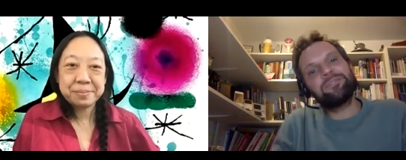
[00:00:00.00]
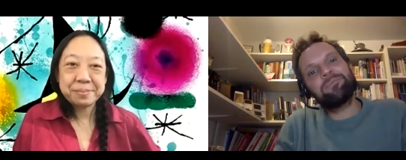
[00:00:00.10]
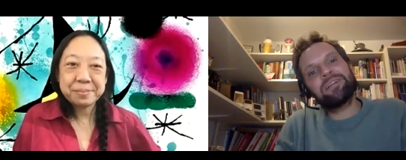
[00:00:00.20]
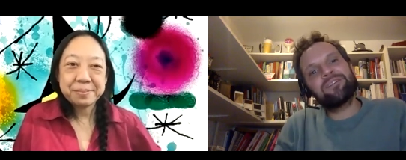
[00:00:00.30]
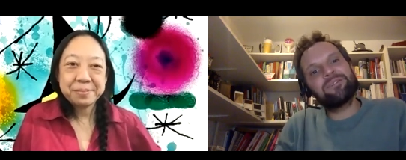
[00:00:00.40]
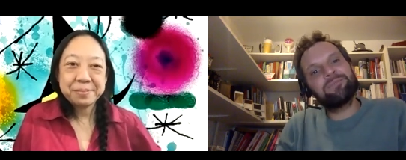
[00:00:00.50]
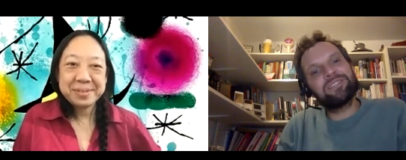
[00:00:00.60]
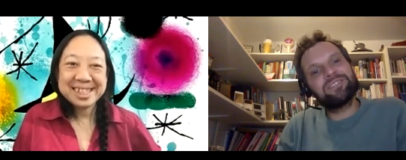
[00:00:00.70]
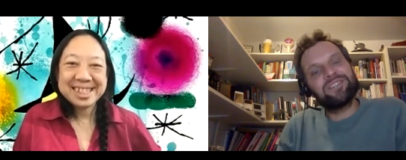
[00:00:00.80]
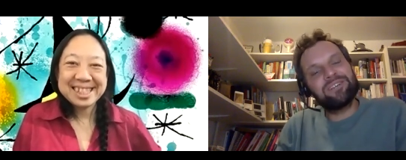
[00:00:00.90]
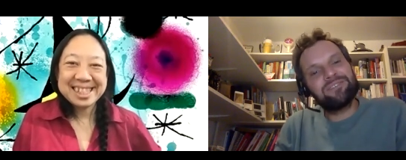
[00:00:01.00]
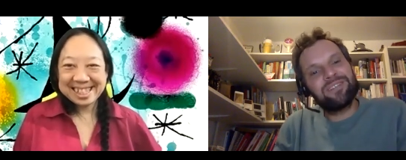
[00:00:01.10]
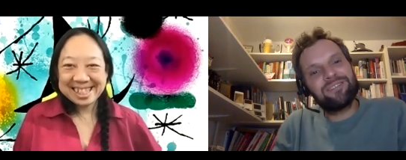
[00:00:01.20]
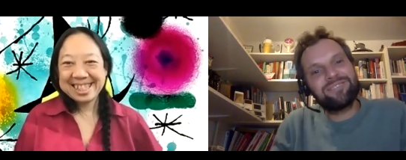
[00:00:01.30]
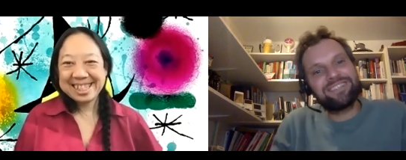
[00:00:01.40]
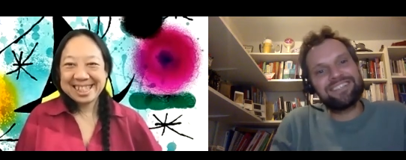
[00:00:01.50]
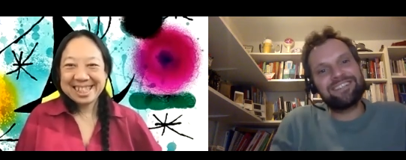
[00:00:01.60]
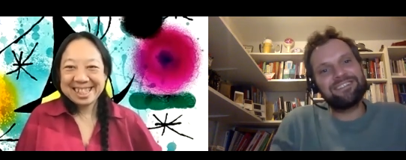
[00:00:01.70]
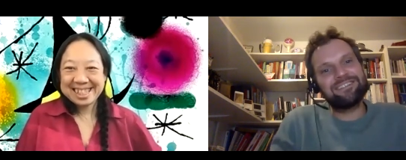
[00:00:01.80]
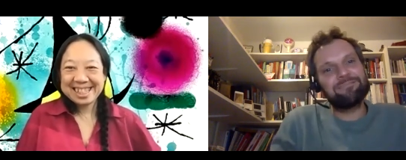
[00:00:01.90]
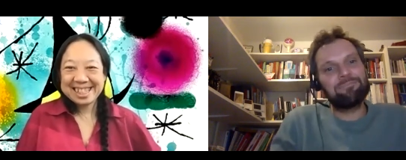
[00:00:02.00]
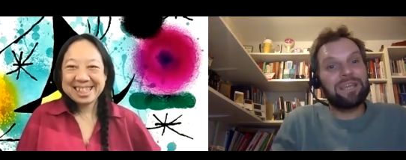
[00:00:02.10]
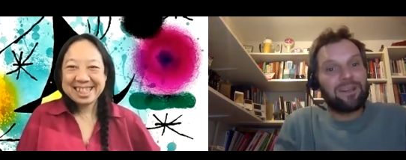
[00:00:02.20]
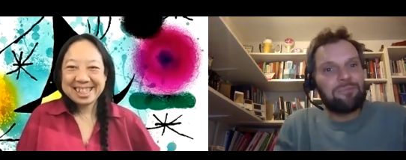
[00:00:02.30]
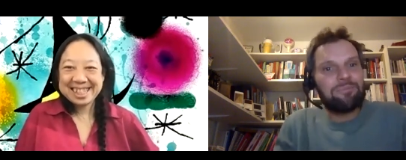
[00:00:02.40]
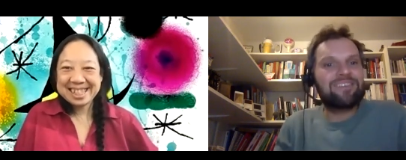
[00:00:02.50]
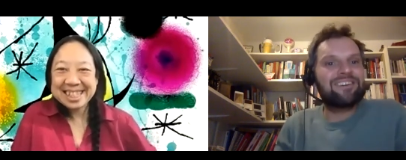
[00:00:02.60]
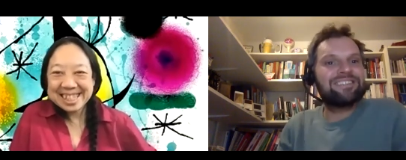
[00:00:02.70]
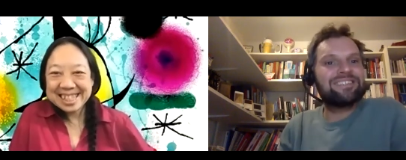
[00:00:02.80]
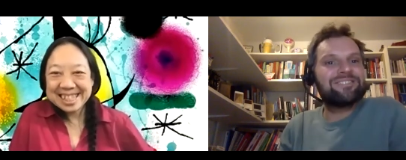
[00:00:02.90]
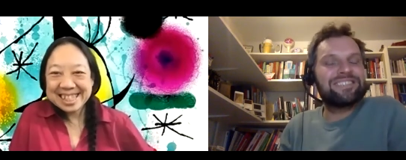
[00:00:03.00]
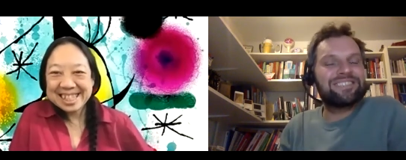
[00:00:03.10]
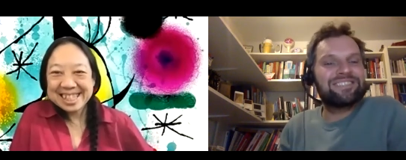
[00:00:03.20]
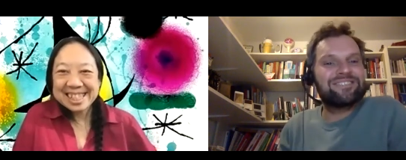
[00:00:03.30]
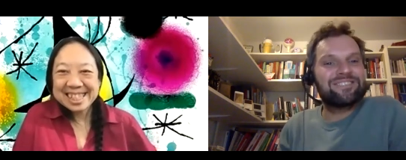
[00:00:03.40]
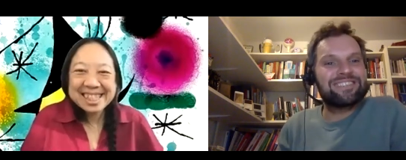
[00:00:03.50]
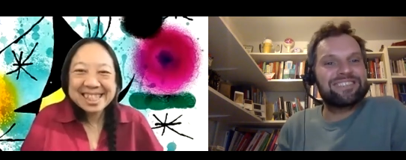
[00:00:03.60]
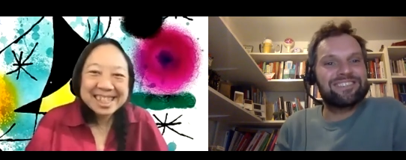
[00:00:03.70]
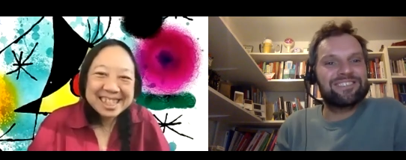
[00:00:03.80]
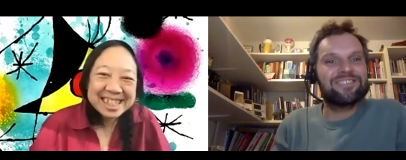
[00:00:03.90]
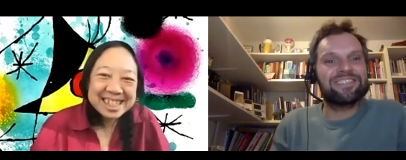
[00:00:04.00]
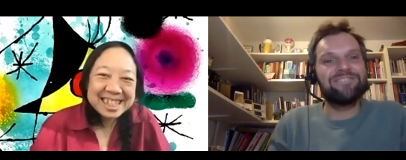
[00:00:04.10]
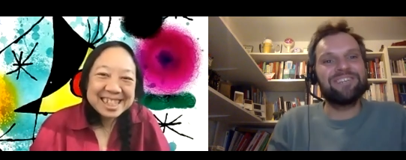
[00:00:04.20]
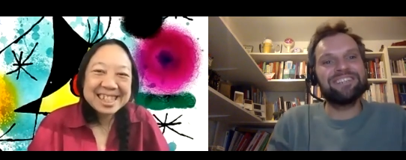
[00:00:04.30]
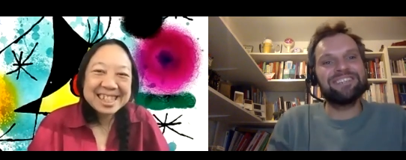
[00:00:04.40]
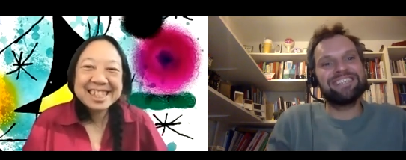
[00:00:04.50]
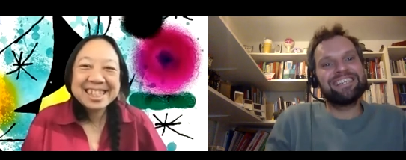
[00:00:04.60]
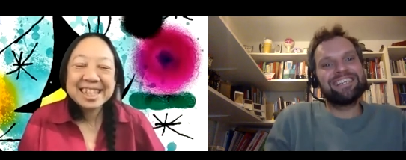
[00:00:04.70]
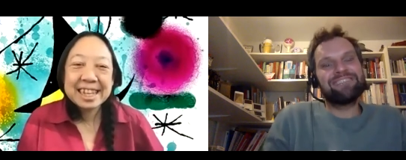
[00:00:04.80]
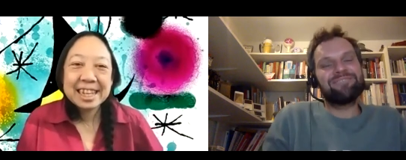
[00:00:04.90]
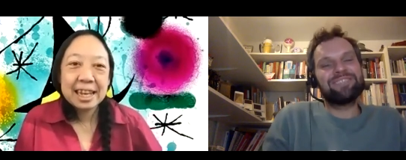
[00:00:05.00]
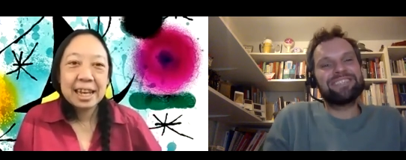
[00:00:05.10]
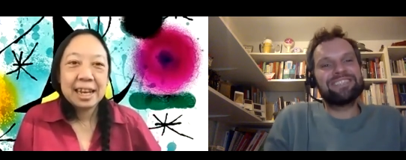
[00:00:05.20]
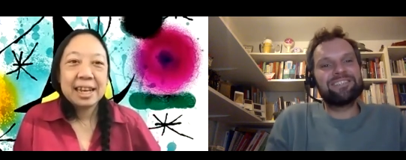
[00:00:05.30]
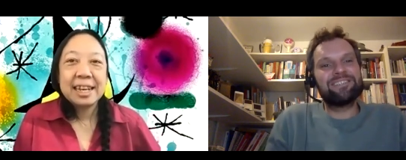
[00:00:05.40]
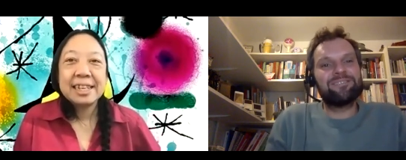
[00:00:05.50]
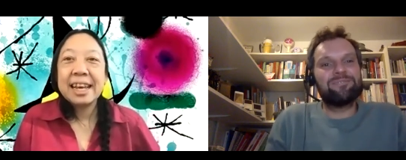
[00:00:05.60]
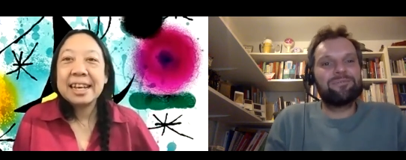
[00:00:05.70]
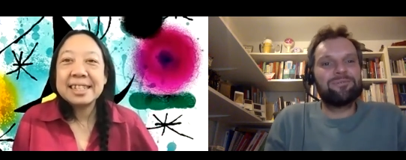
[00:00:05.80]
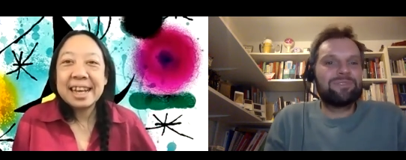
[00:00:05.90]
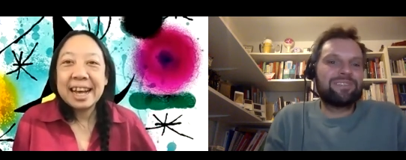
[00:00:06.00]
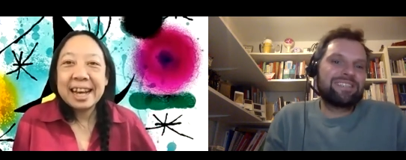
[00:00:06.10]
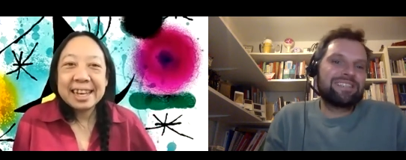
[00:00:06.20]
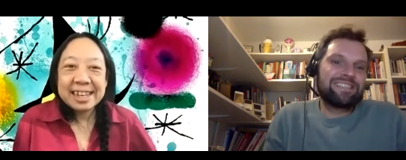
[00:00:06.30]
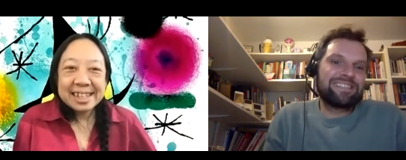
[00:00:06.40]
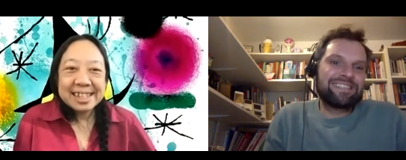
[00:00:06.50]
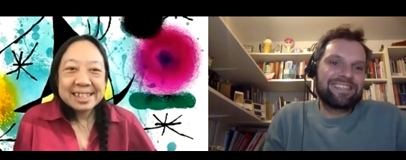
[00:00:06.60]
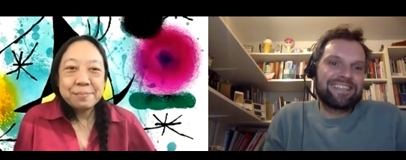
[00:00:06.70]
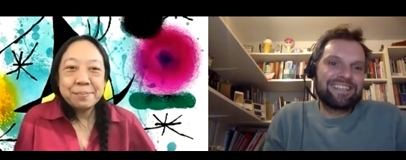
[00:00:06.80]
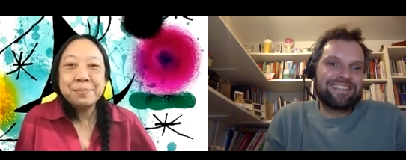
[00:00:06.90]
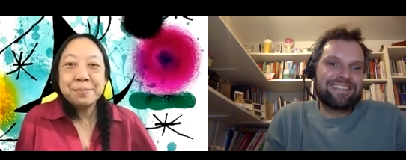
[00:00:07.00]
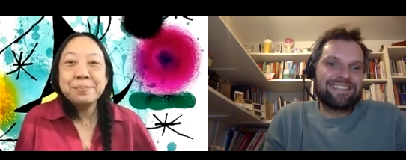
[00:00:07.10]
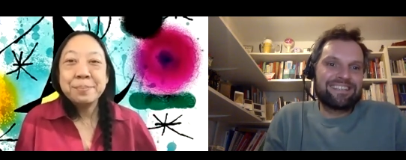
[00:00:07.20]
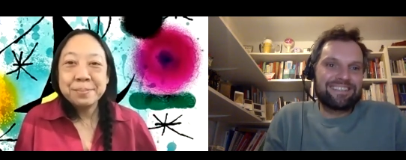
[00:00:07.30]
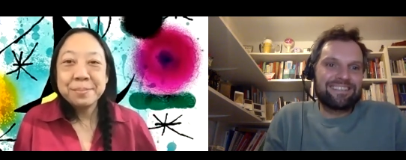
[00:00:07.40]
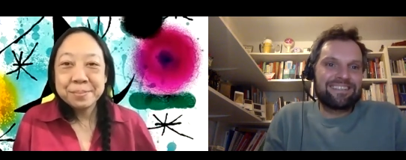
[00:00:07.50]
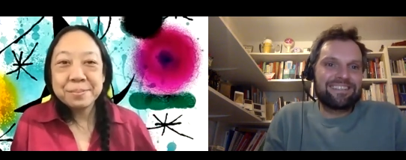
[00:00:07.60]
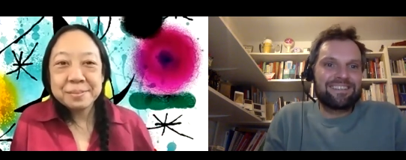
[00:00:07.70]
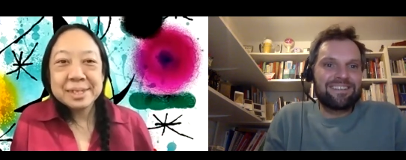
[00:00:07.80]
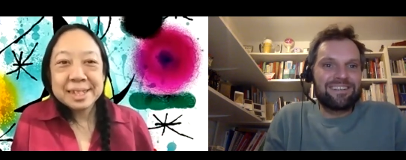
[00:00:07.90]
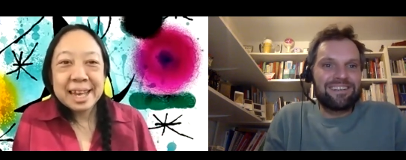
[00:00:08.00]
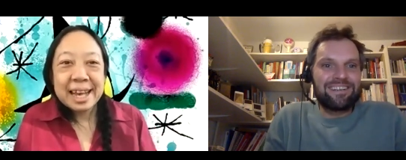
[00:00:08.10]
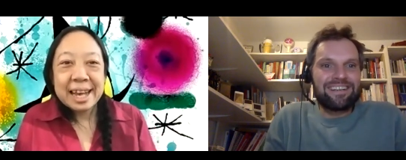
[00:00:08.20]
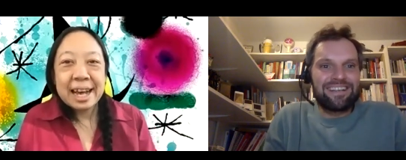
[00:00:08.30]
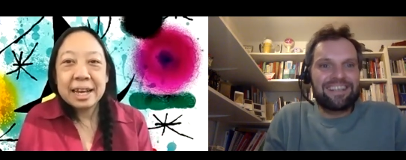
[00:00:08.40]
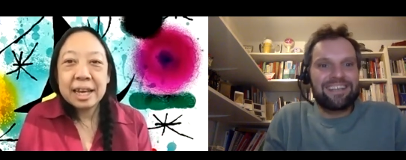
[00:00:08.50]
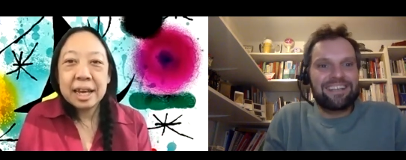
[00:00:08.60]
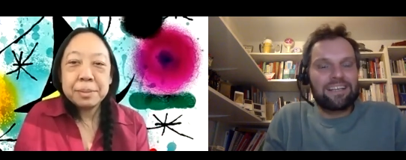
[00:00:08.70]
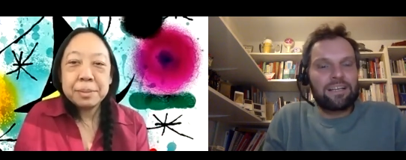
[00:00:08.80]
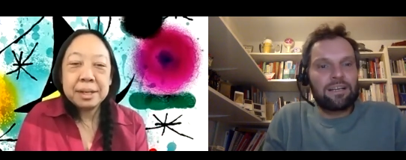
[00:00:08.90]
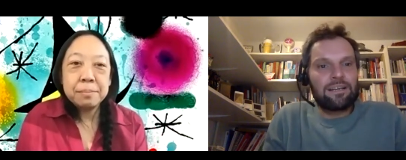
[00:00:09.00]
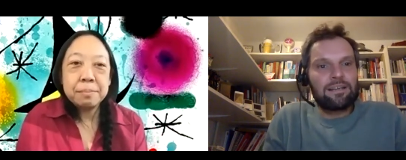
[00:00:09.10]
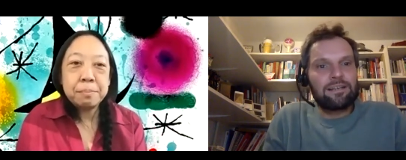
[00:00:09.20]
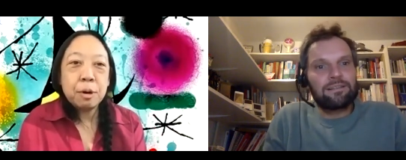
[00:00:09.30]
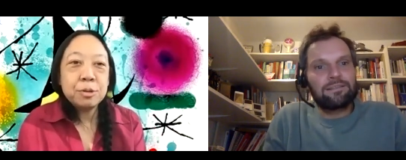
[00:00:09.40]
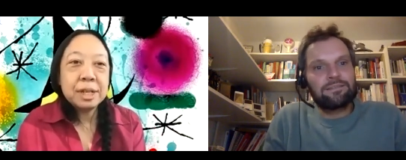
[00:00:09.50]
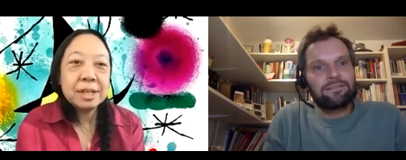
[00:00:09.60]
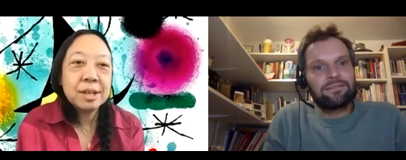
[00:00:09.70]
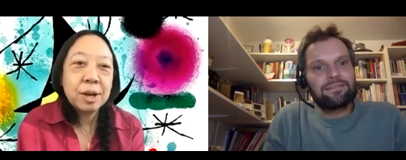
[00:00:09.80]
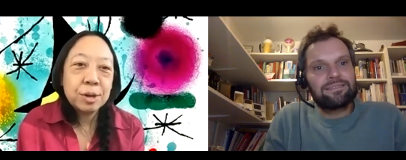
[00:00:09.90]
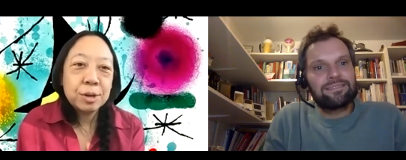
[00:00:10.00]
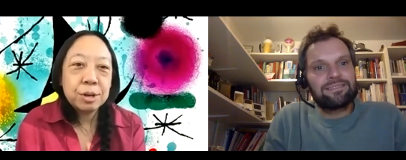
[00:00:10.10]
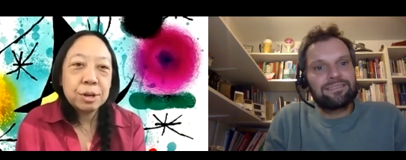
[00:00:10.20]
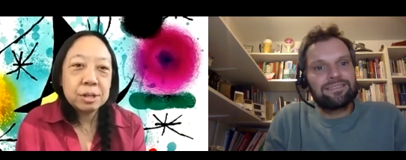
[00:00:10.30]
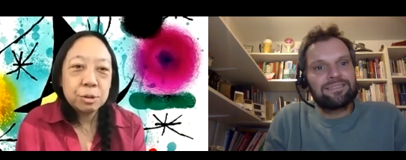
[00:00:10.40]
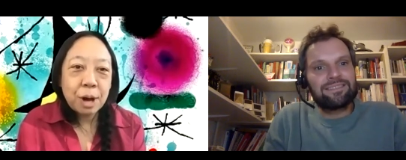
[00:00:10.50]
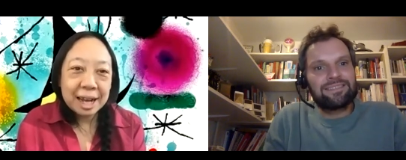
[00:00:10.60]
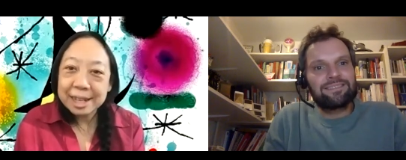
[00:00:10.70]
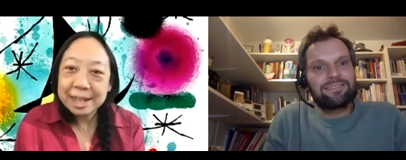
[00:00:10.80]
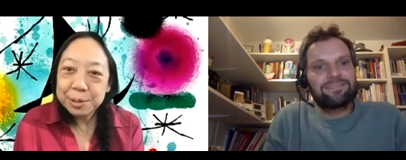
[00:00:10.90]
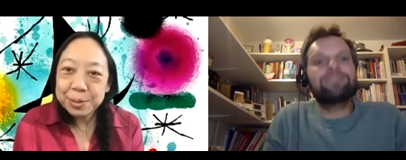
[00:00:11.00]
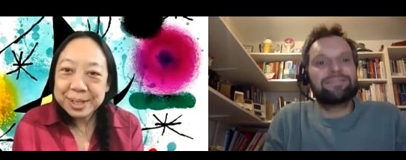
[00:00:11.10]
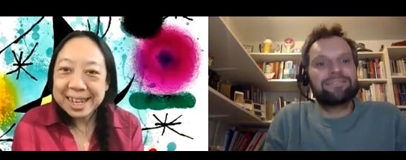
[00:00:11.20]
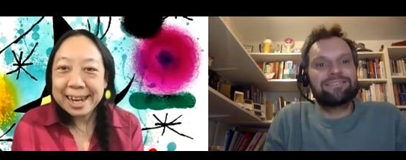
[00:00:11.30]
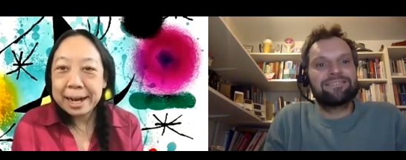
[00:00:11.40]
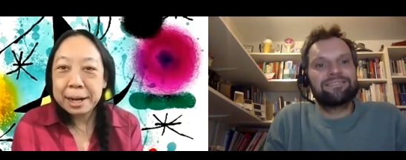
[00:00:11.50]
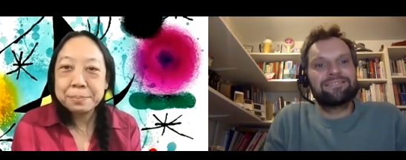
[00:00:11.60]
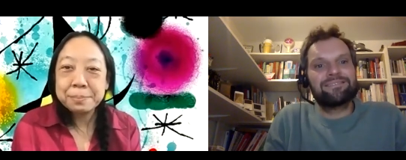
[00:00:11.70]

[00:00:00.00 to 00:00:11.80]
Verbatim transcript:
Speaker 1: your background because you have a lovely uh, Miro background that we just were talking about. But uh, yes,
Speaker 2: I. Mm-hmm. I am in Boulder, Colorado. Um,